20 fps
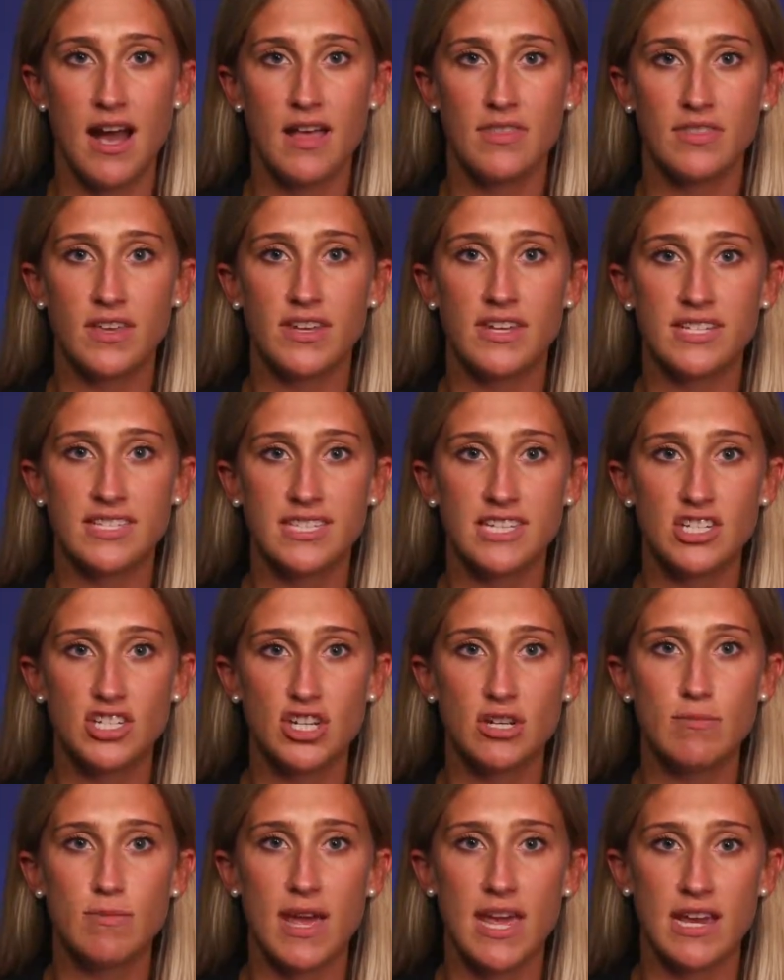the
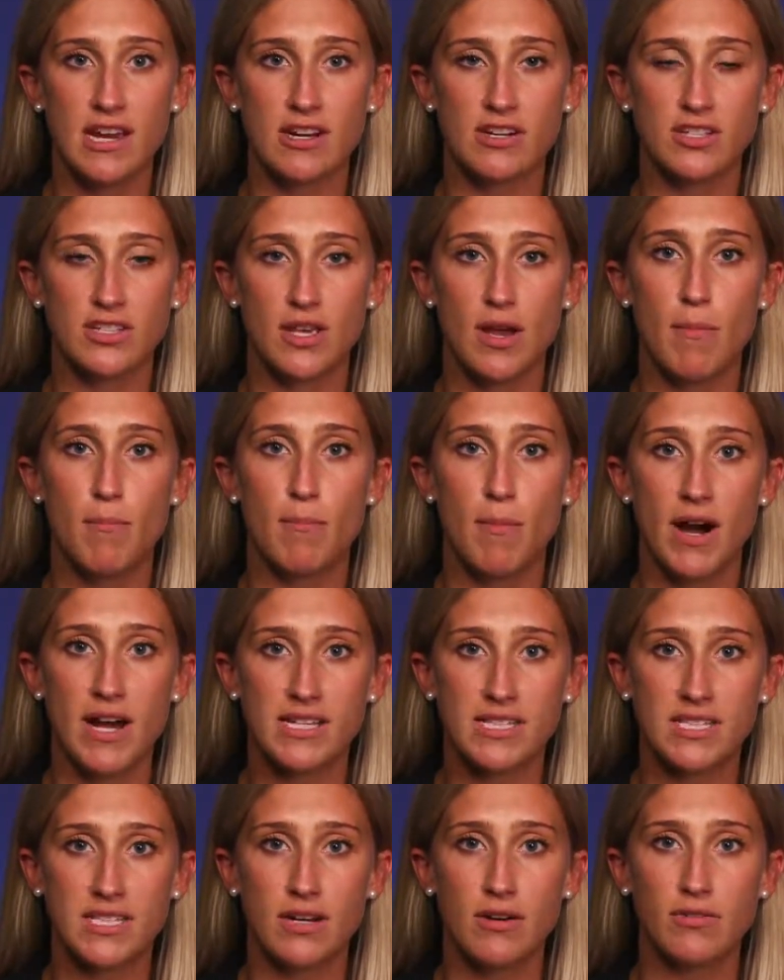decision makers
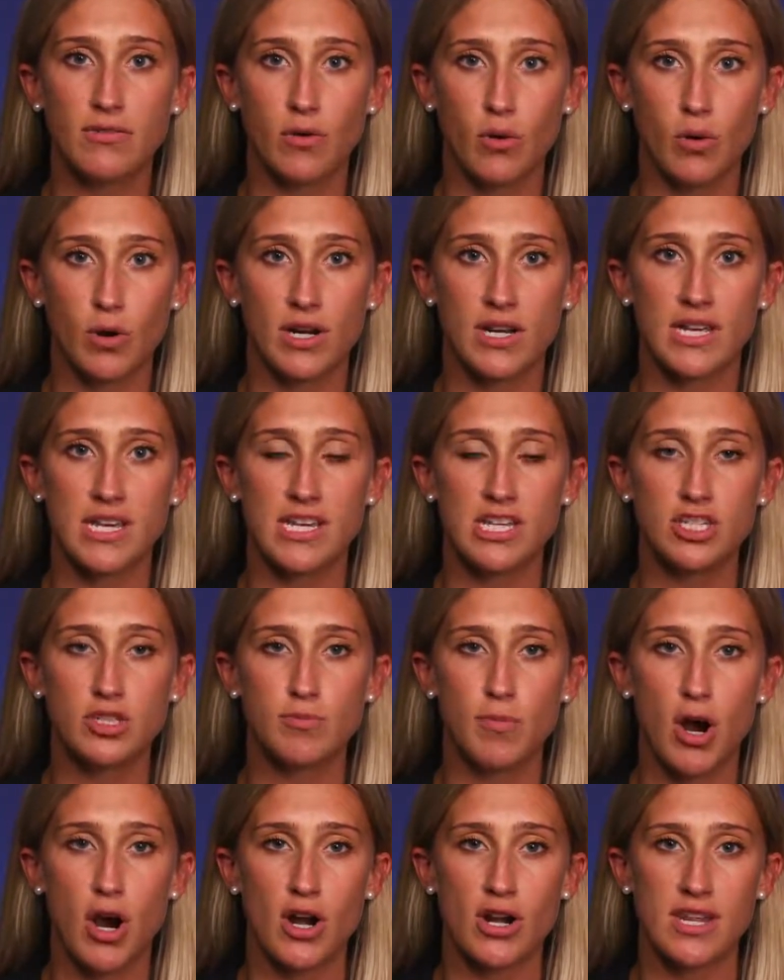must afford
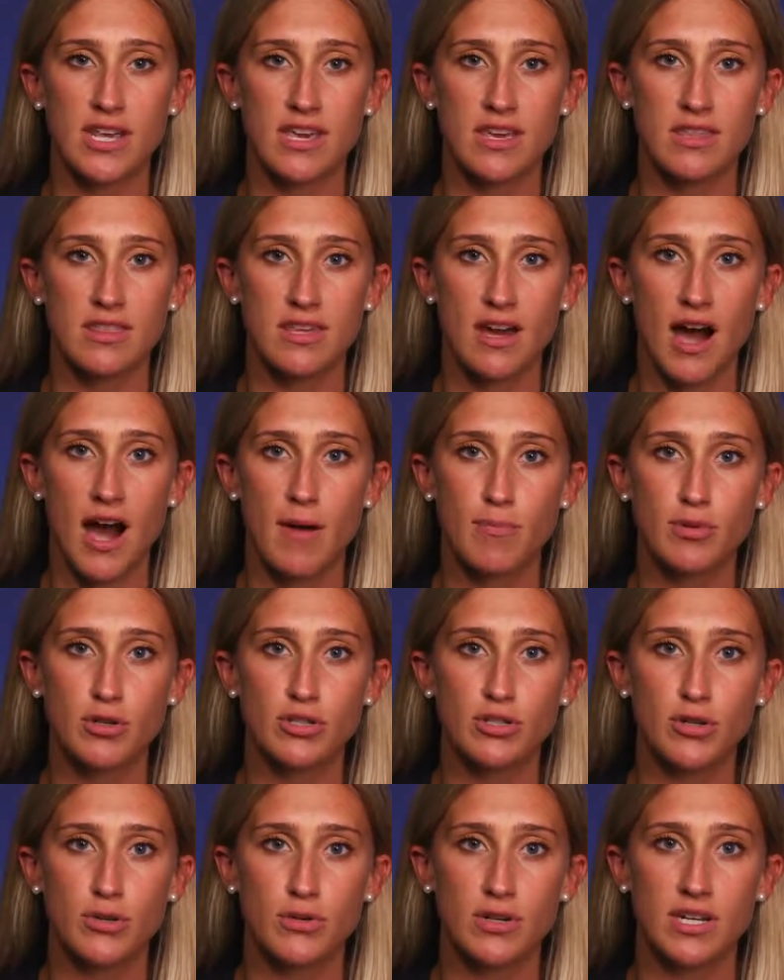each party the
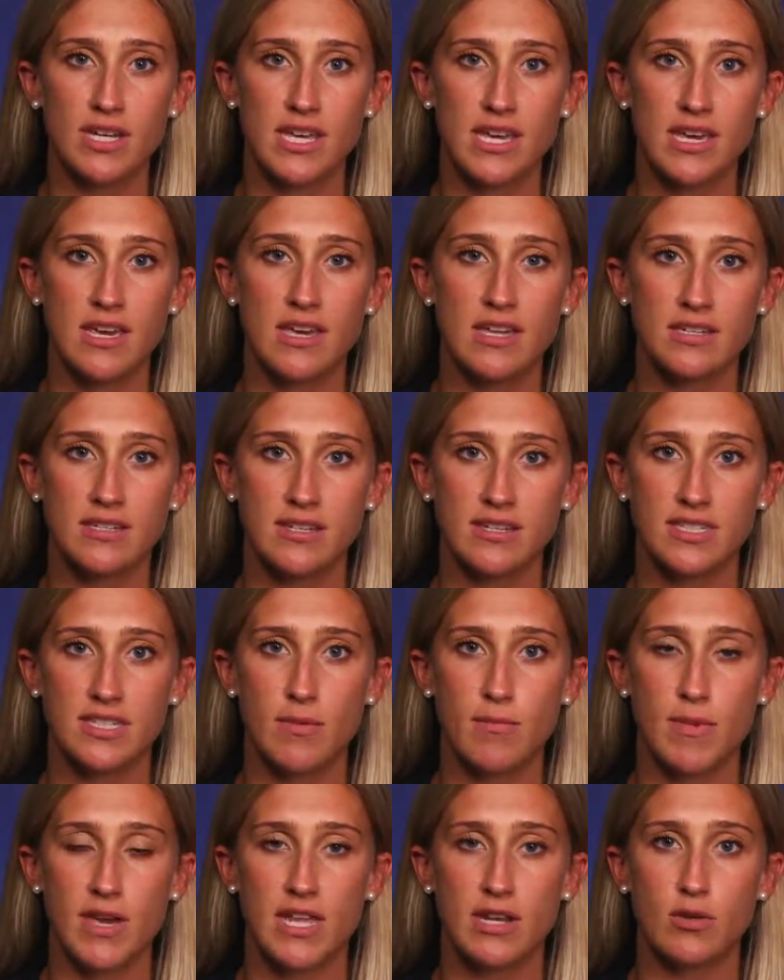opportunity to
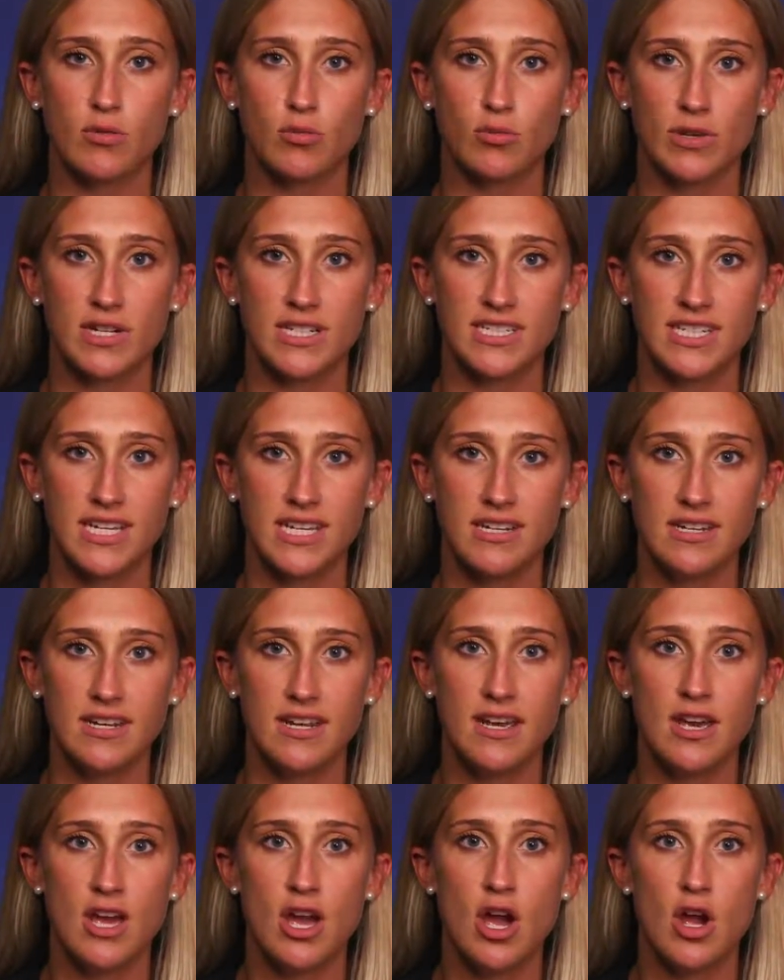submit written,
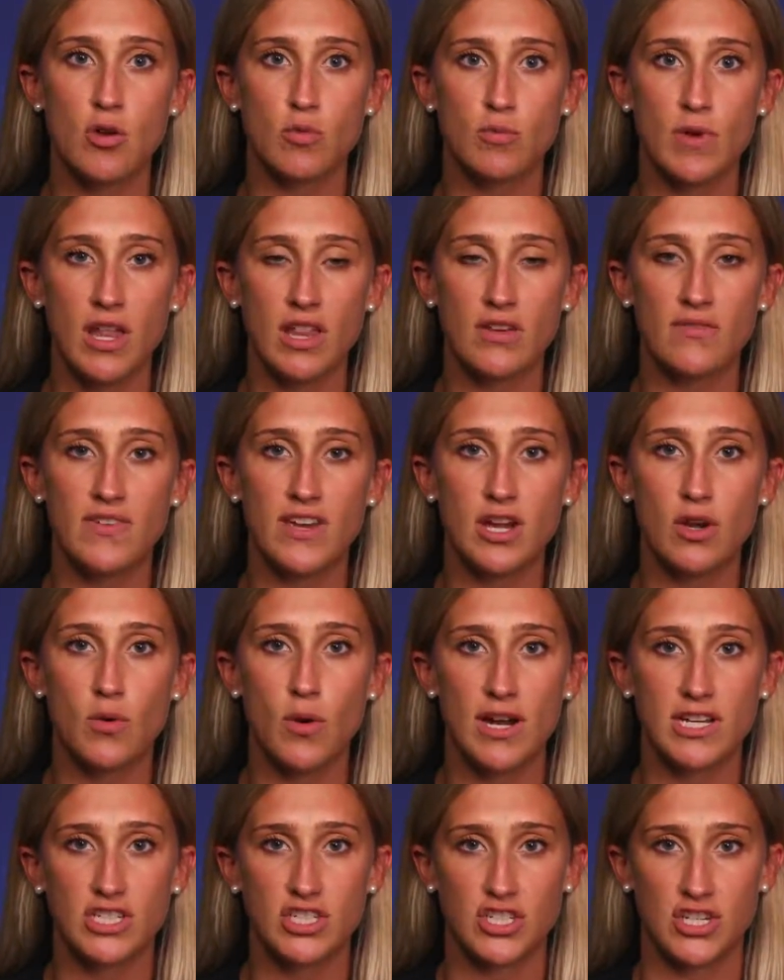relevant
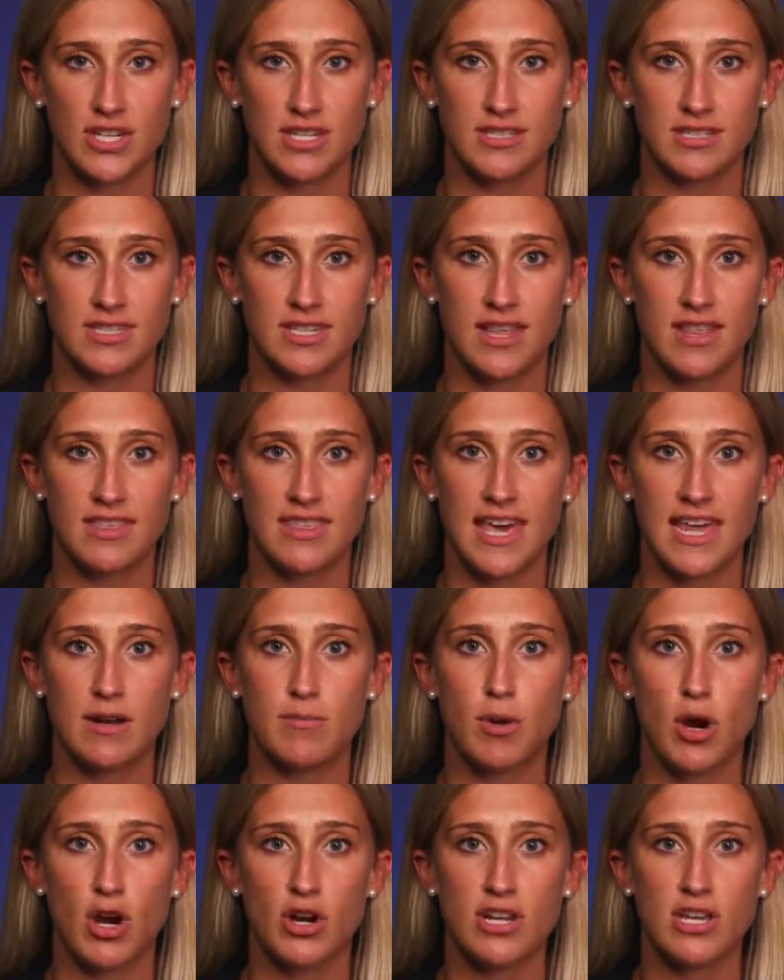questions that a
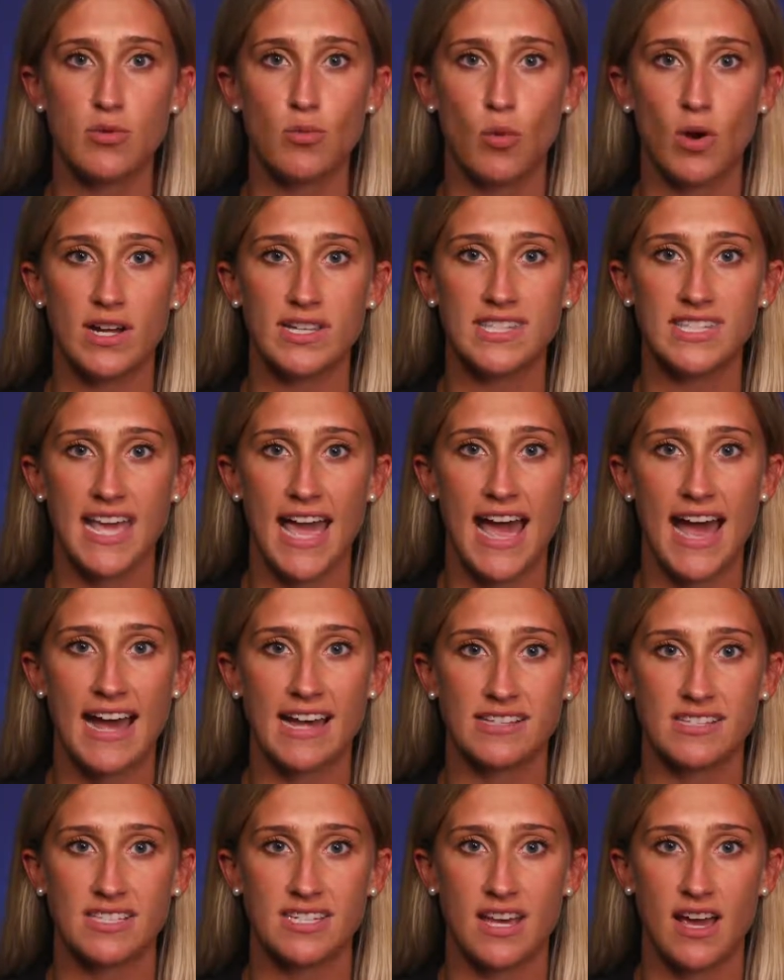party wants
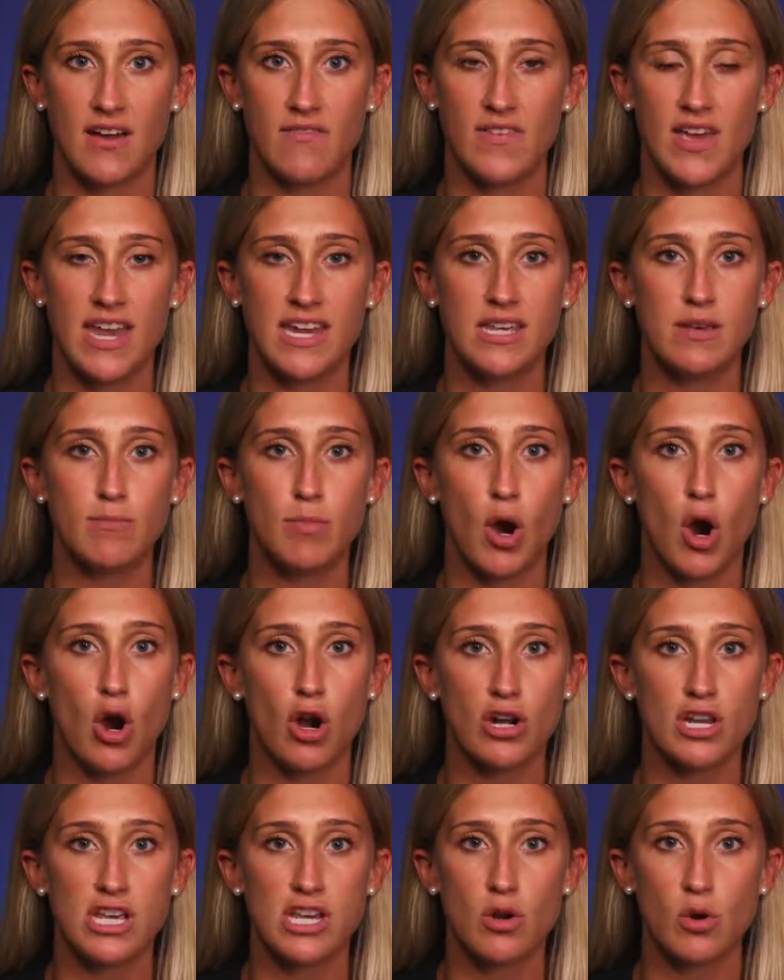asked of any
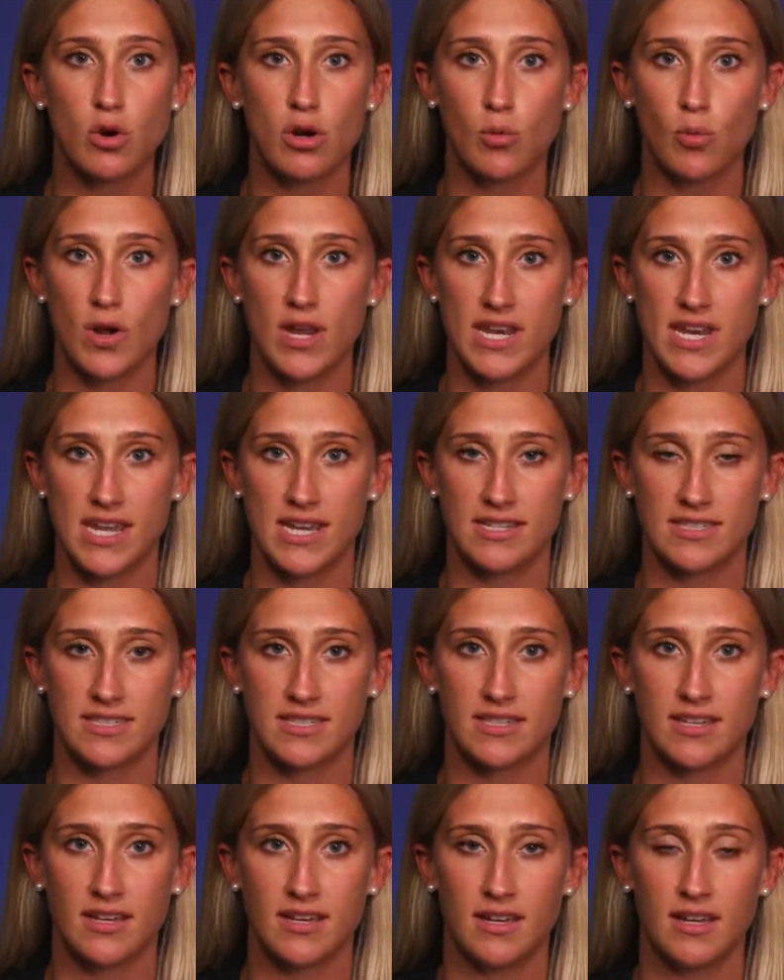party or witness,